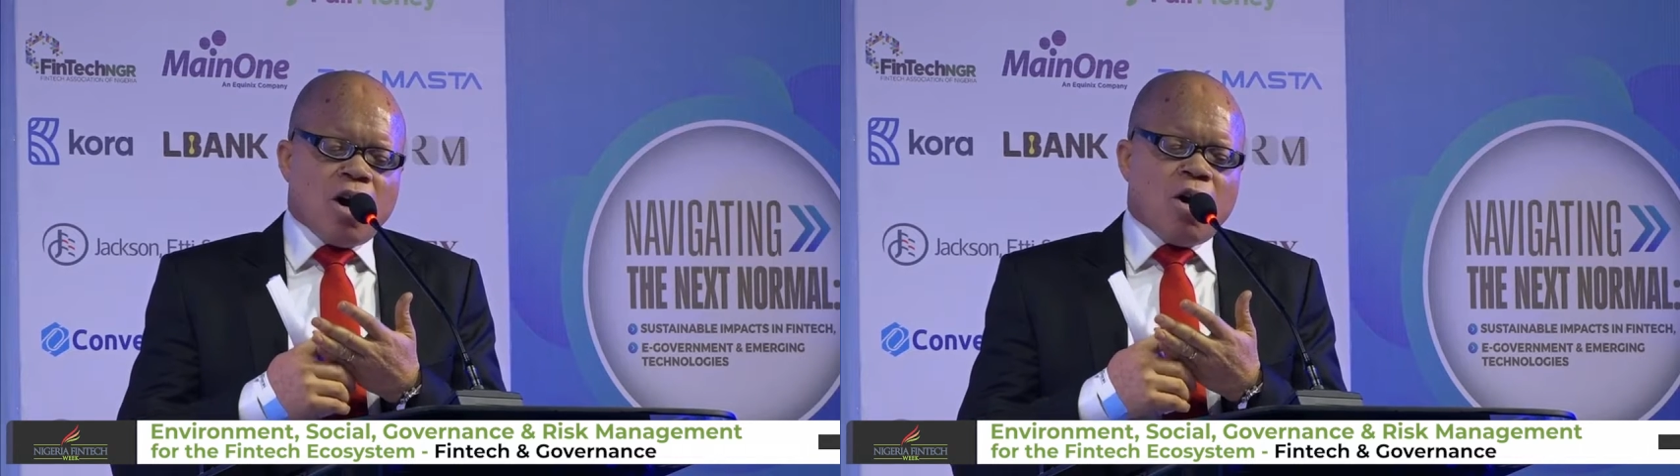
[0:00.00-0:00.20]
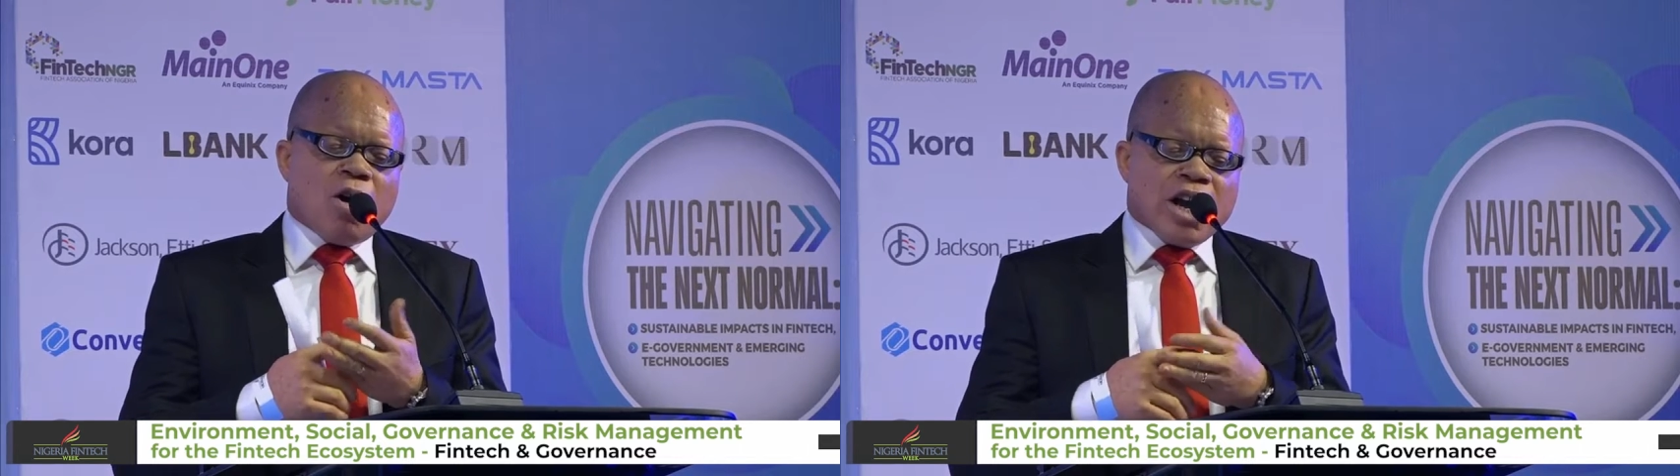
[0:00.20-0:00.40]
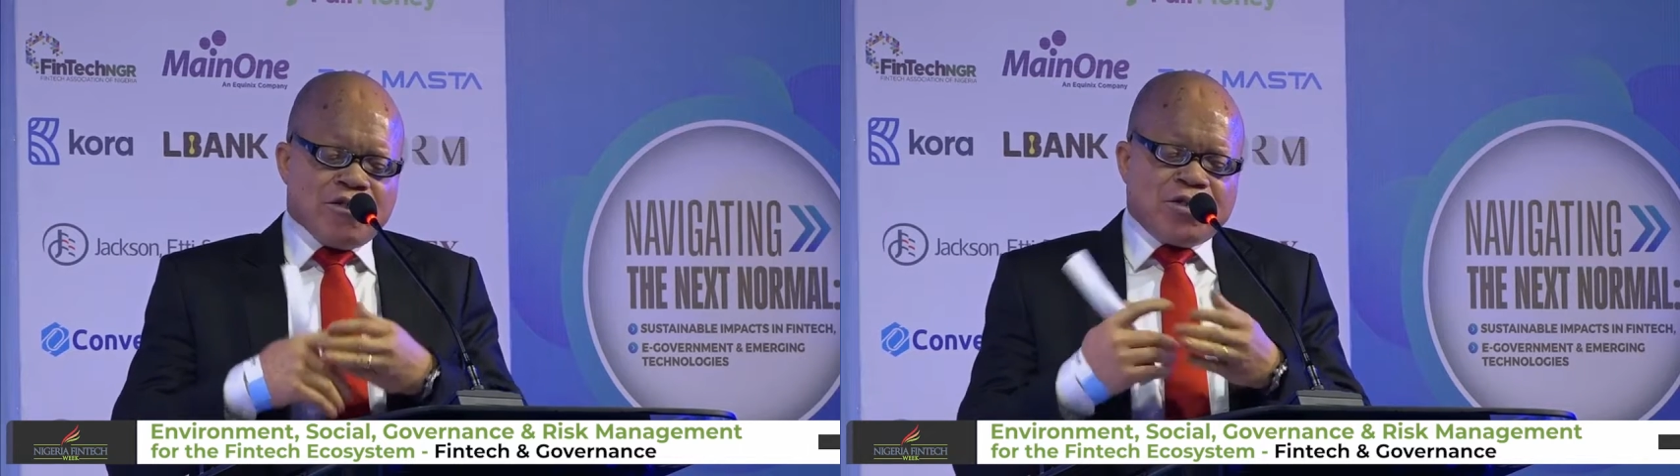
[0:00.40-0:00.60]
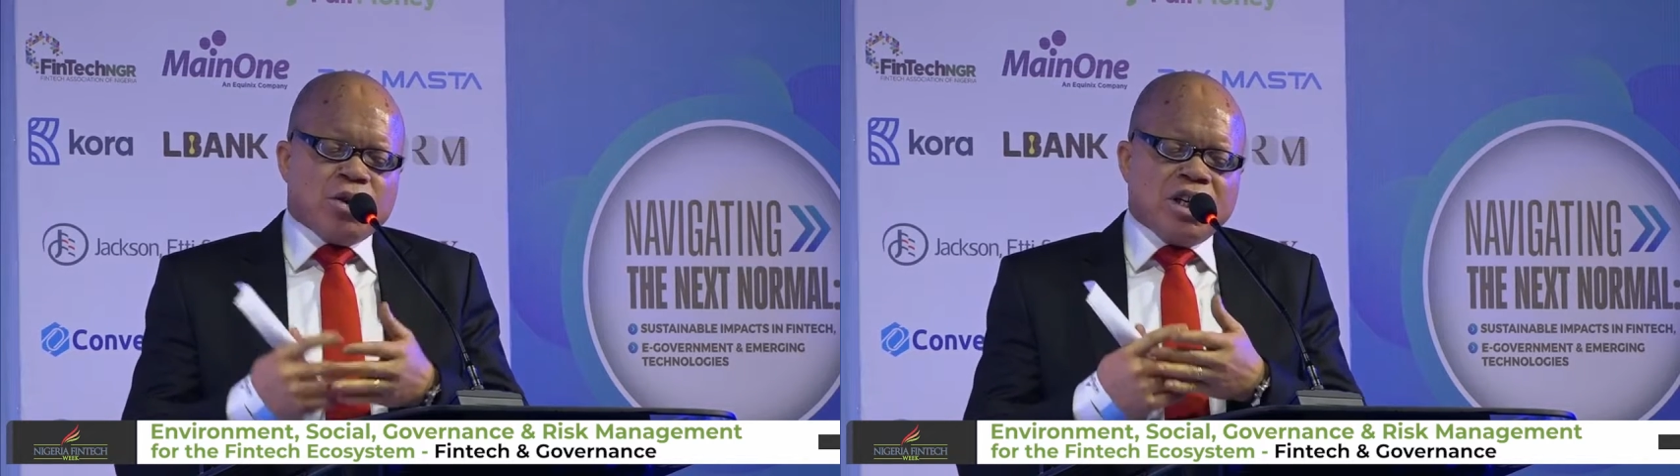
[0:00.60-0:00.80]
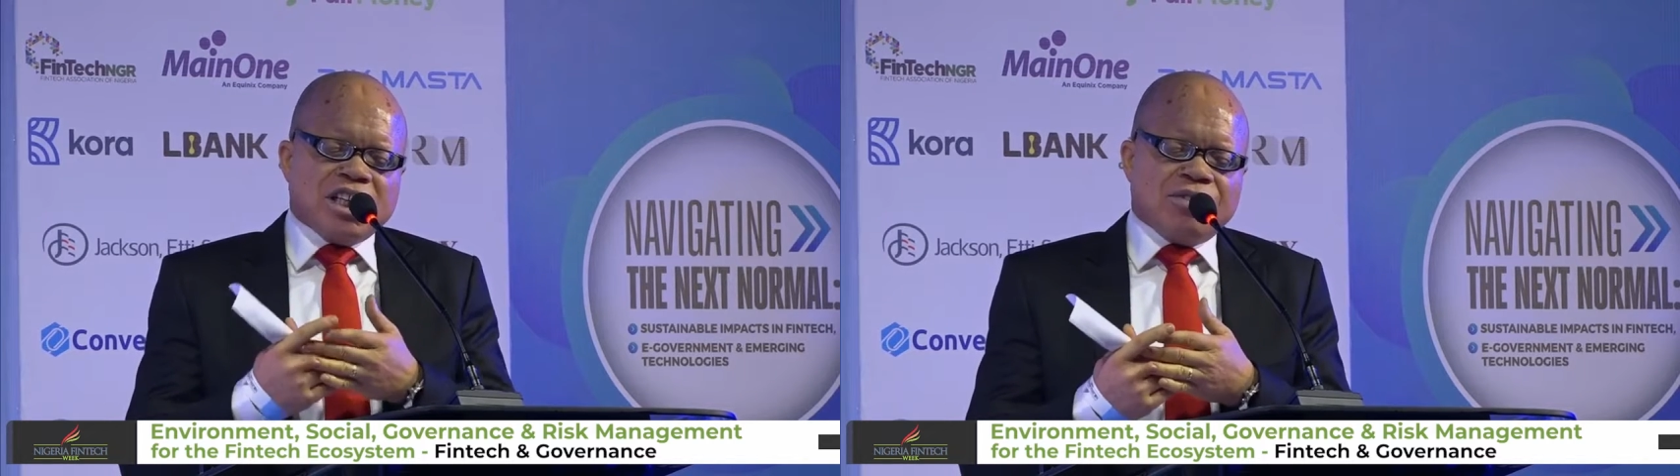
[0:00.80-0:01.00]
or a
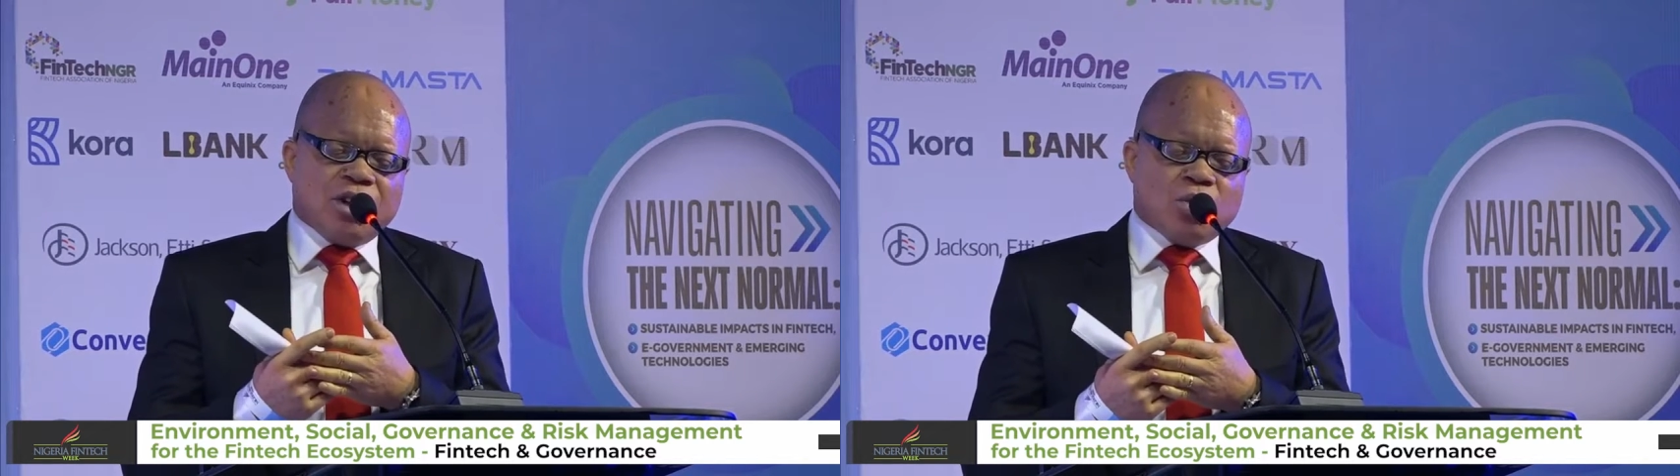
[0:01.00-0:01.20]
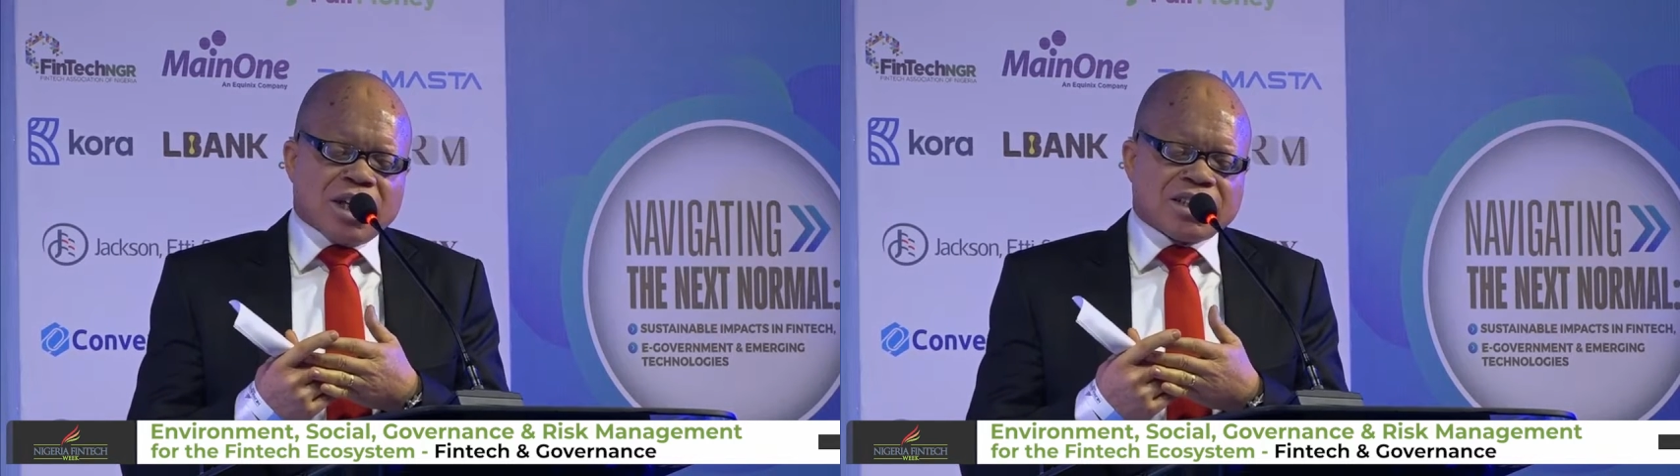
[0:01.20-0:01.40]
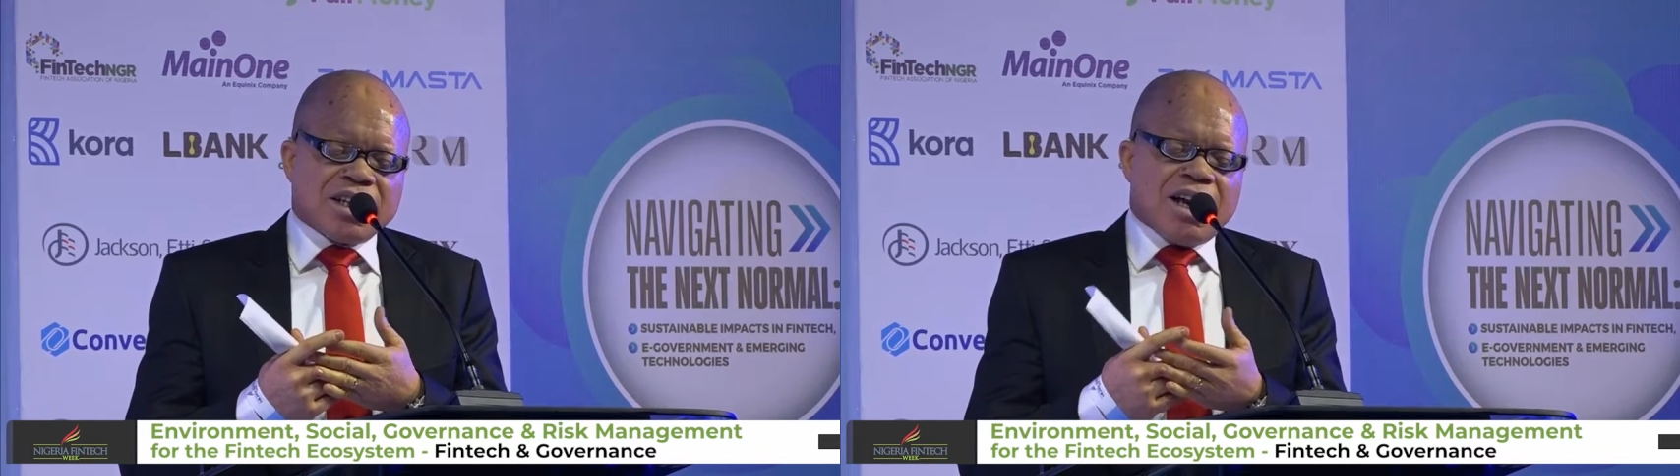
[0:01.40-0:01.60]
few individuals.